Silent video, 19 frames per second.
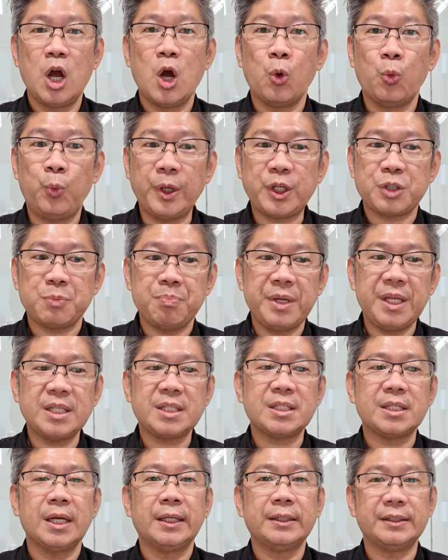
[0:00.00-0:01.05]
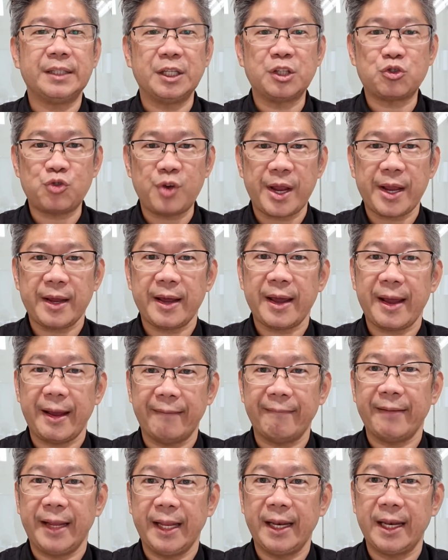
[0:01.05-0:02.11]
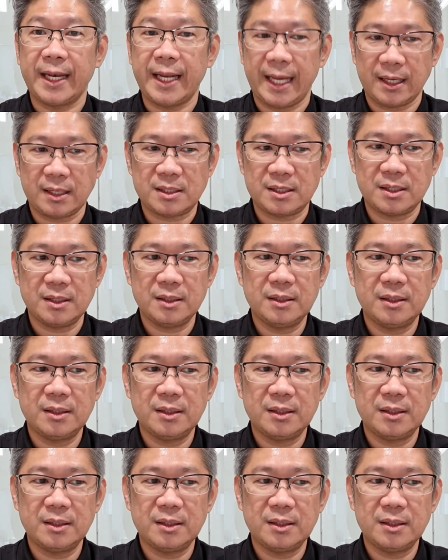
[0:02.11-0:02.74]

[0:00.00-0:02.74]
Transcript: which means they track an index.